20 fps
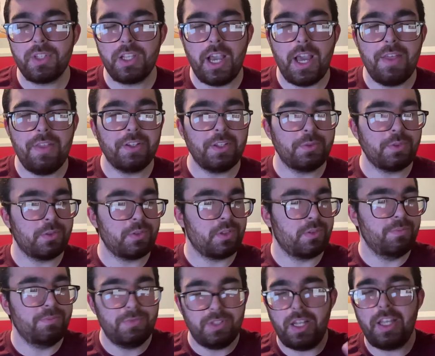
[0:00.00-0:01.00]
I think this was,
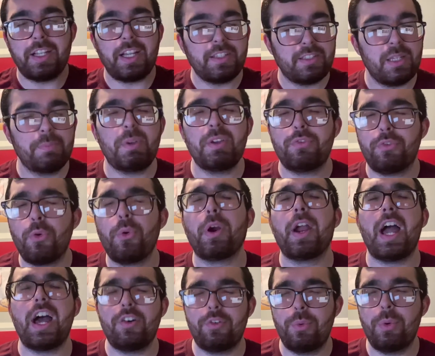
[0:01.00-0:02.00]
like I said, before
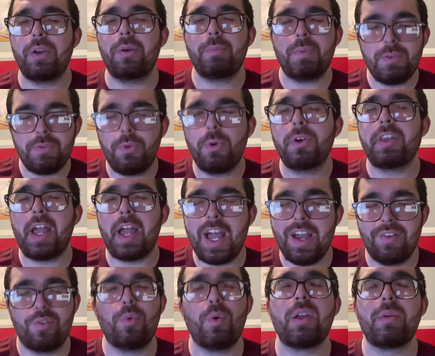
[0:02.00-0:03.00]
halfway, before the
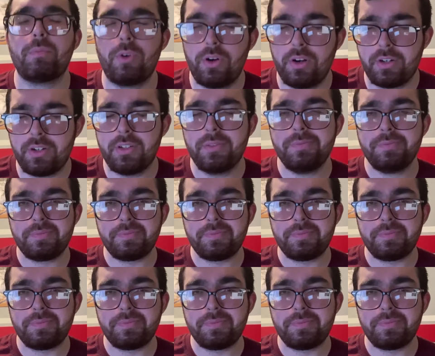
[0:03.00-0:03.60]
halfway mark.